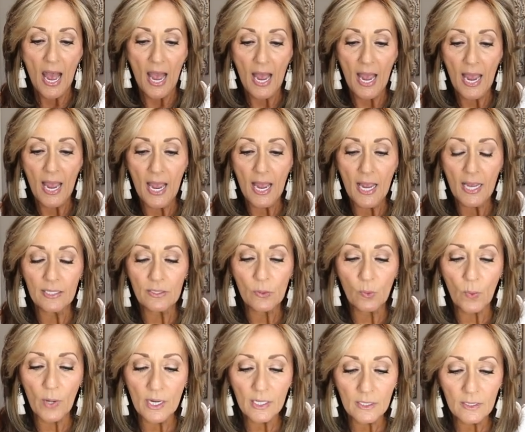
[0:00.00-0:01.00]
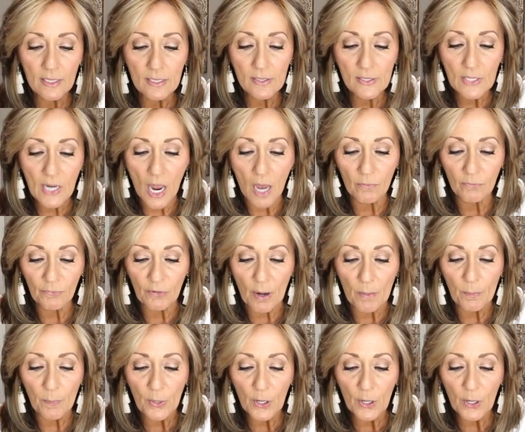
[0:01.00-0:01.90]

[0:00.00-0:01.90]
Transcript: And where did this come from?